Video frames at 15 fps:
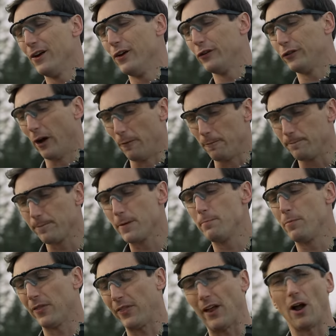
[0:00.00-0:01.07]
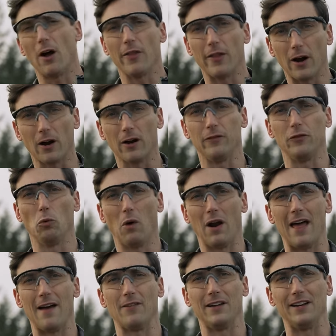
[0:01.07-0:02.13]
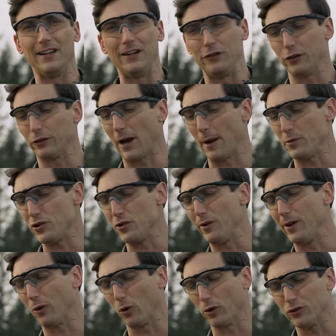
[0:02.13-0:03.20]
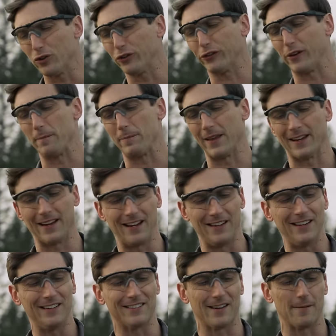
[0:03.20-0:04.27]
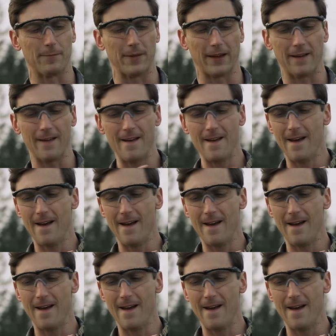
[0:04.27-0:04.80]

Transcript: So put that on there if you want to have an easier time shooting or just something. It needs something.